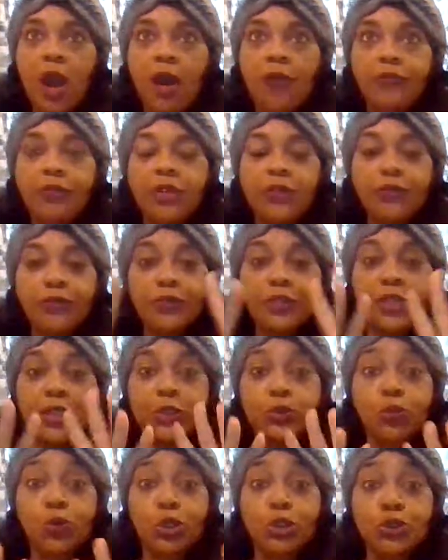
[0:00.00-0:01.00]
of different
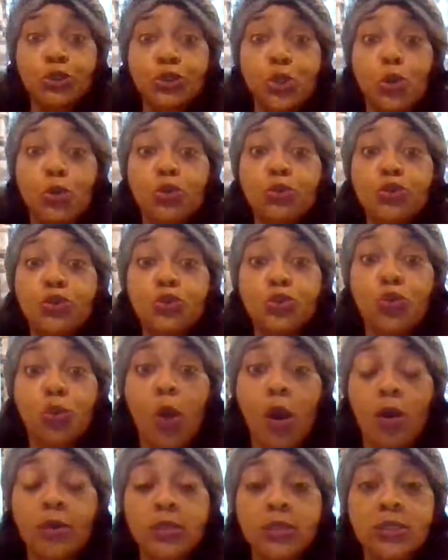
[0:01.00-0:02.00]
things where it showed
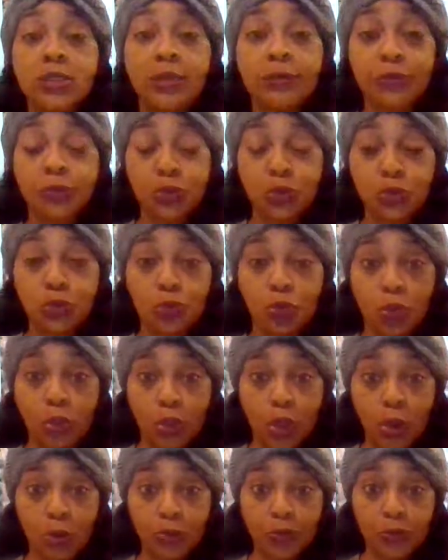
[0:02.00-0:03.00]
you all the stuff that you're going
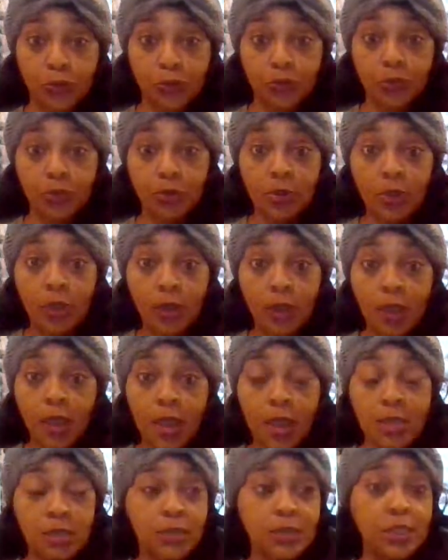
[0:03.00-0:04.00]
to go through.
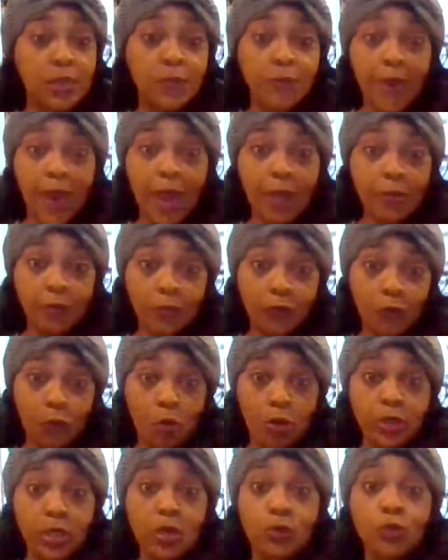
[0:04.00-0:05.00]
And see, back
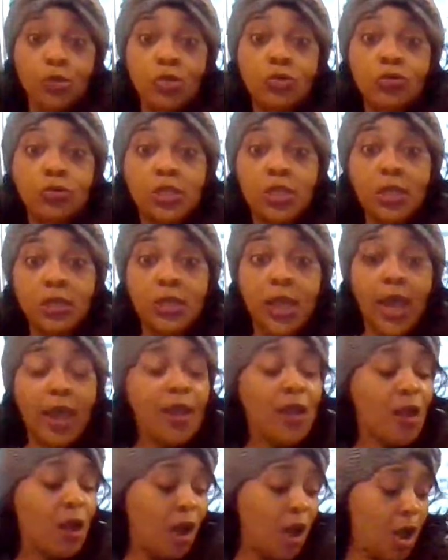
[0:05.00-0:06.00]
before then, when you did
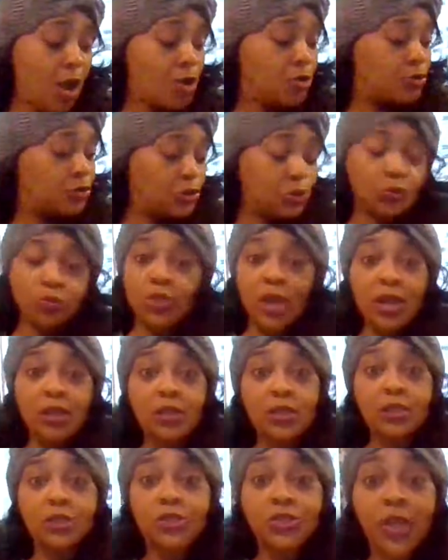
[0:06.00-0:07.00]
that, oh, shoot,
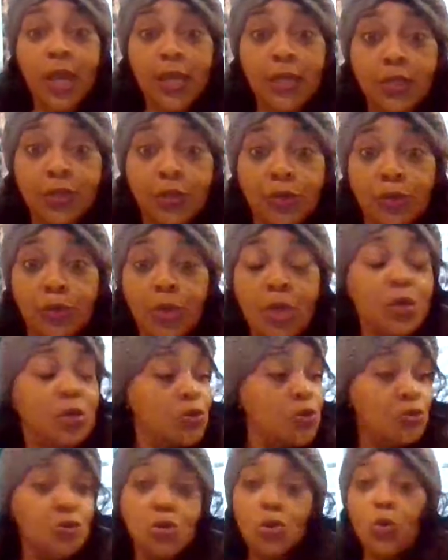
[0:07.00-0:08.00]
nothing can shake you.
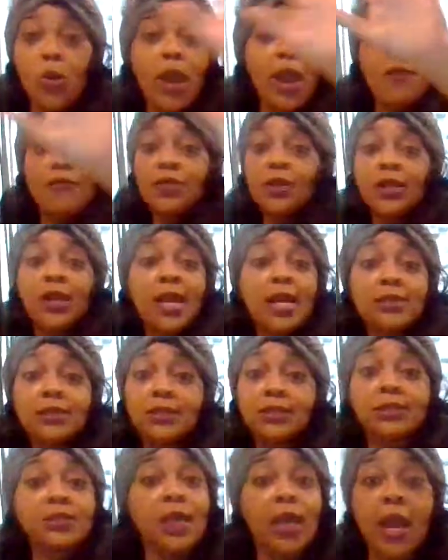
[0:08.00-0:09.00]
You knew every
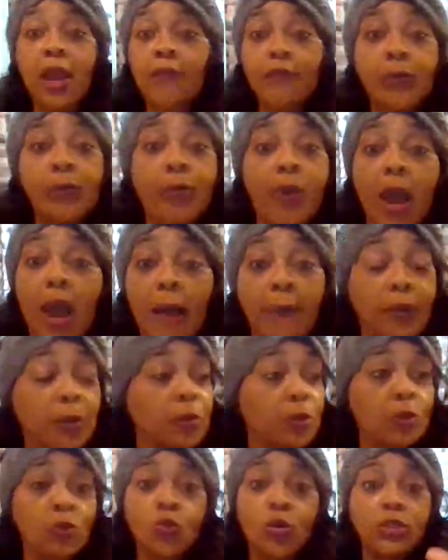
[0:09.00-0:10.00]
lesson to every
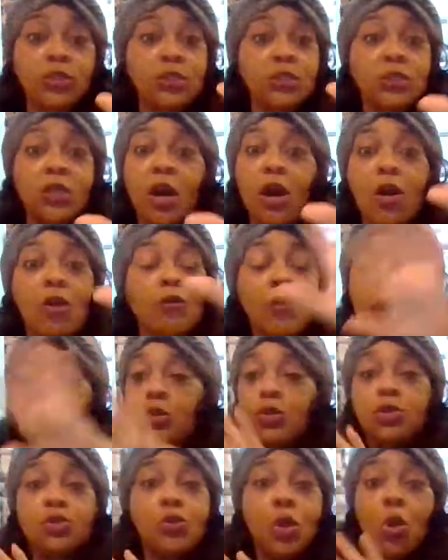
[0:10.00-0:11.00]
problem that went to solve.
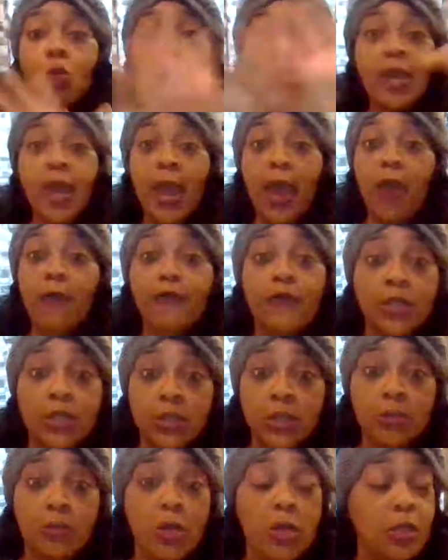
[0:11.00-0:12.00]
You know, we had
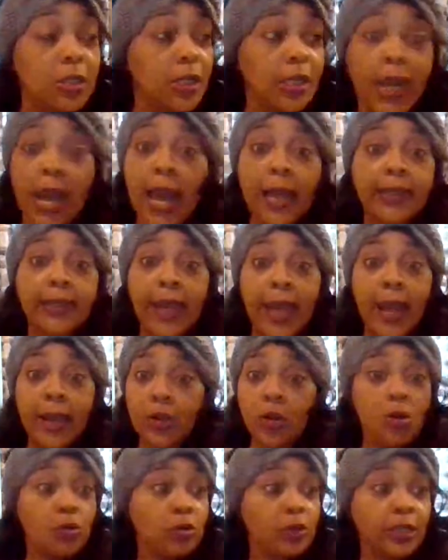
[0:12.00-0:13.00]
fifty million
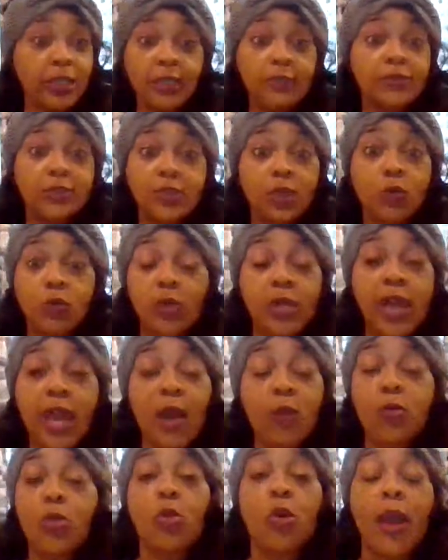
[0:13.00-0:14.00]
goddaggone gifts that we
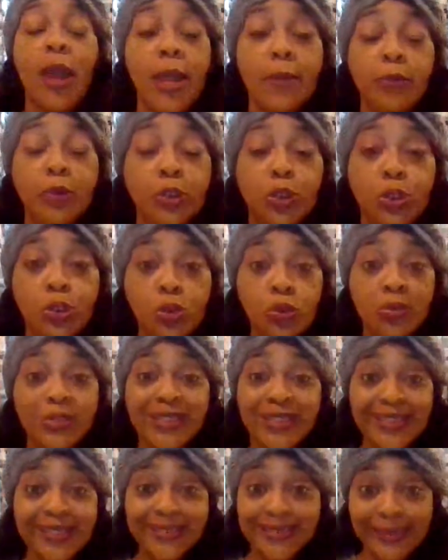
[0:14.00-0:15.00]
had, we were able to
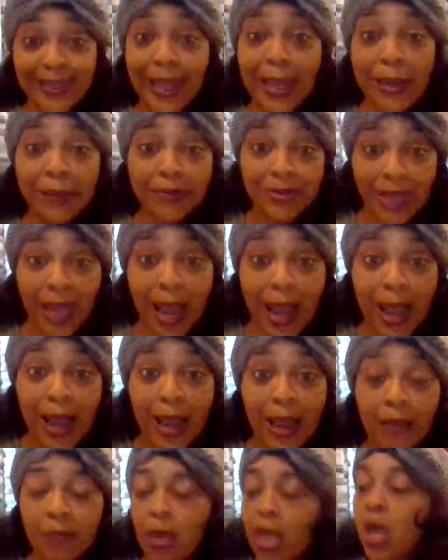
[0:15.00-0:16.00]
use at the same
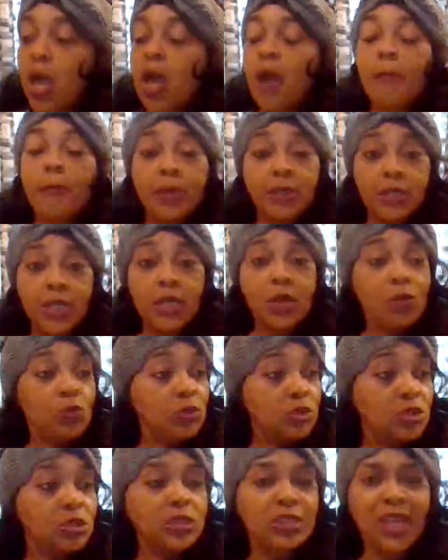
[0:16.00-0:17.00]
time. But then it
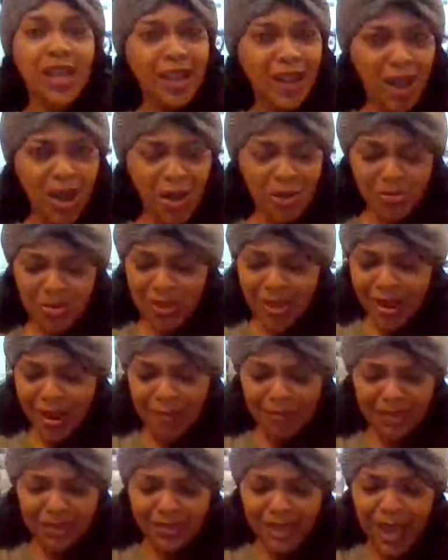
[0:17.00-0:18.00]
was just like, oh, yeah,
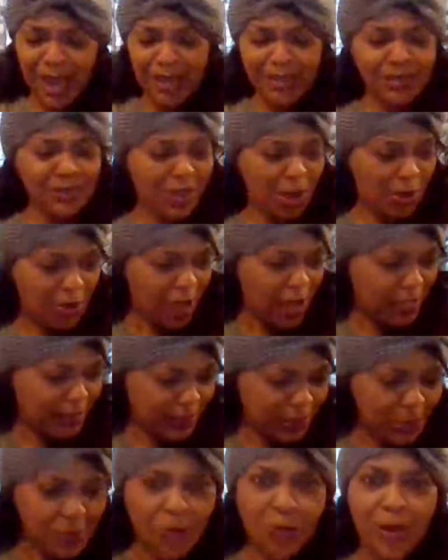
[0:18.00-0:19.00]
I'm going to sign this. Go ahead,
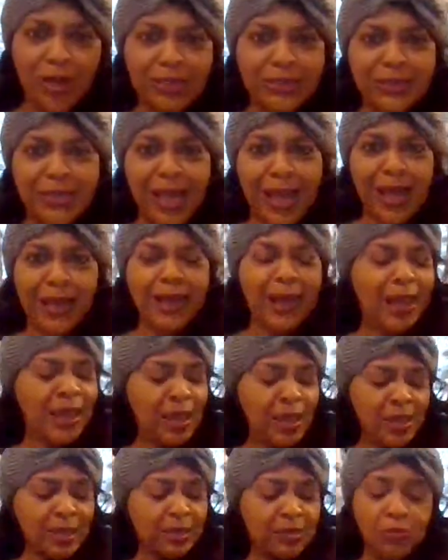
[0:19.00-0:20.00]
show me where to sign
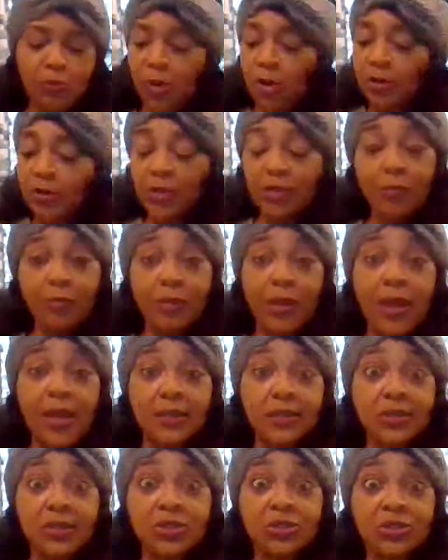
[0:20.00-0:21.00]
at. You weren't even
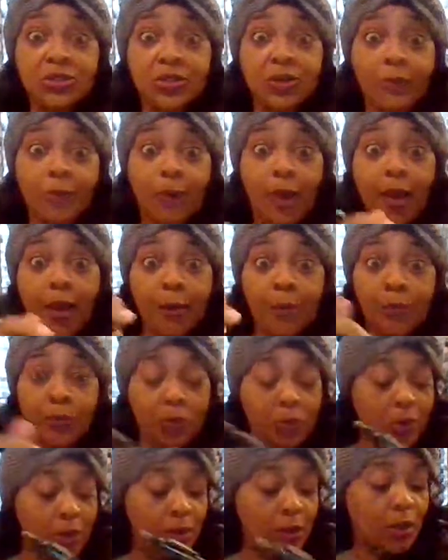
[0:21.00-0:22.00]
paying attention to the fine
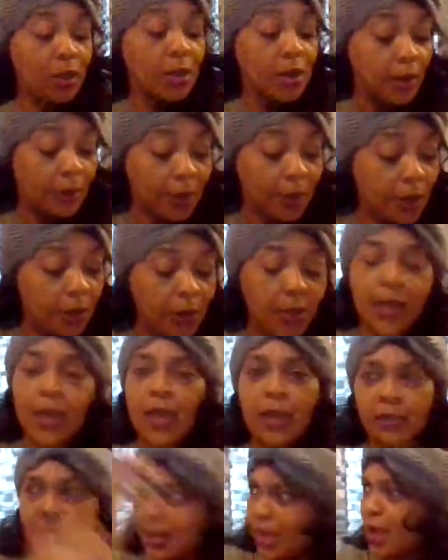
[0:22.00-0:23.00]
print. I'm going to go
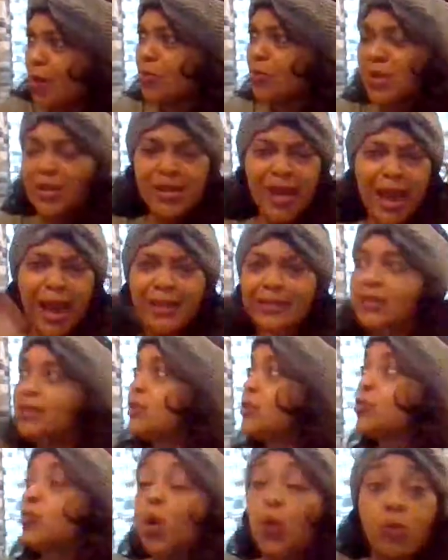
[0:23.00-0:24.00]
ahead. Yeah, we got
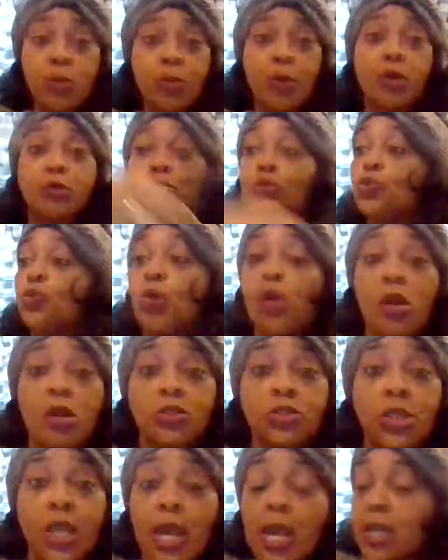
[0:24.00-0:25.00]
this. What we supposed to do?
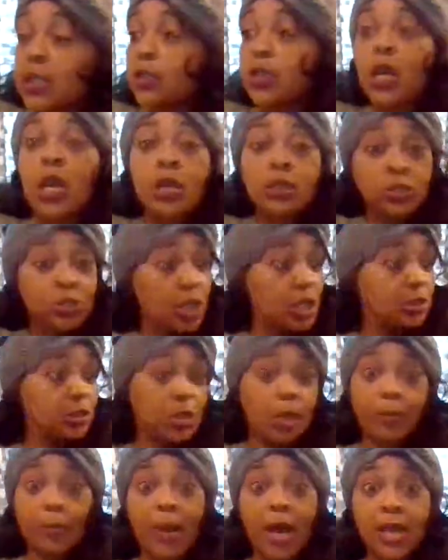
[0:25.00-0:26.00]
World change,
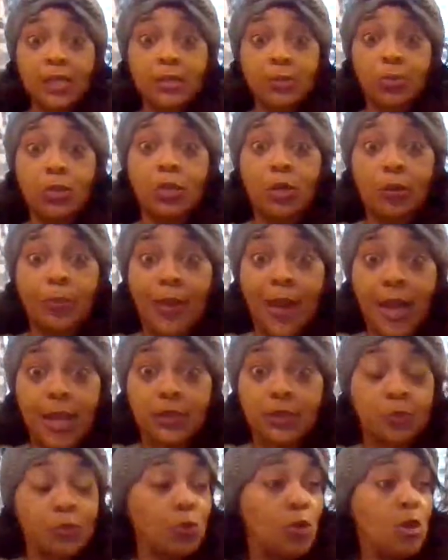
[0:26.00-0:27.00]
change the impossible and the
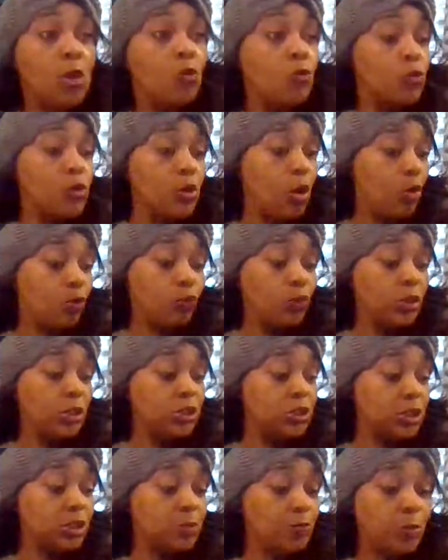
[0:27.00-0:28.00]
possible. We going to
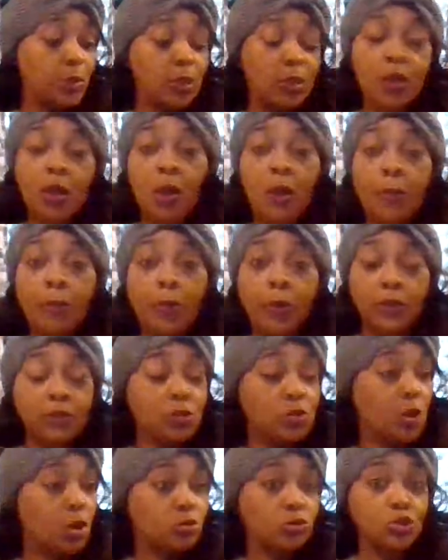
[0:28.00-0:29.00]
really just be,
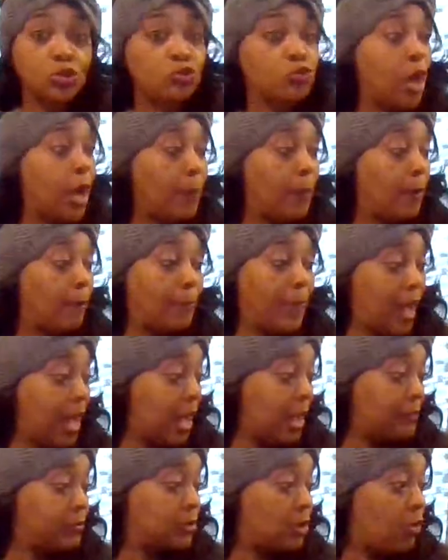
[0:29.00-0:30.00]
you know, just dropping
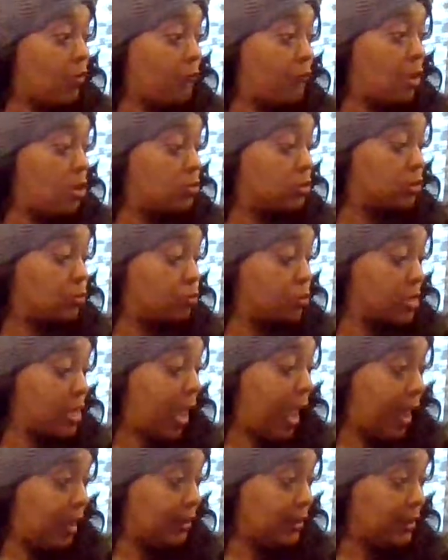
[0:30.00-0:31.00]
bombs on folks of
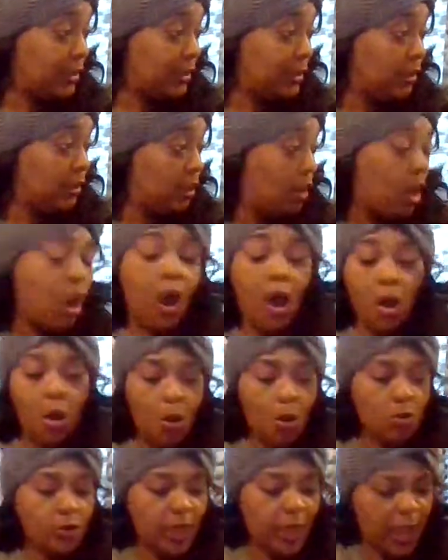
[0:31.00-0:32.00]
reality?
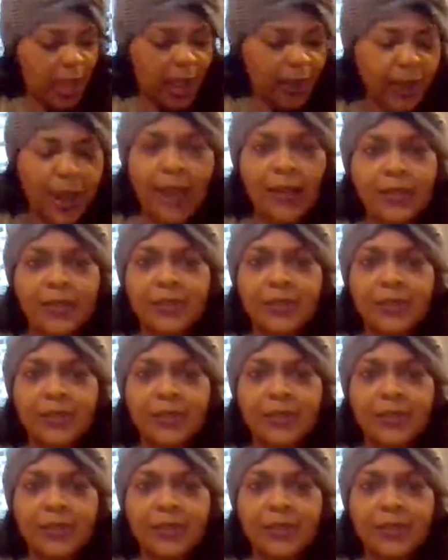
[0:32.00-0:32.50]
Oh, okay, I got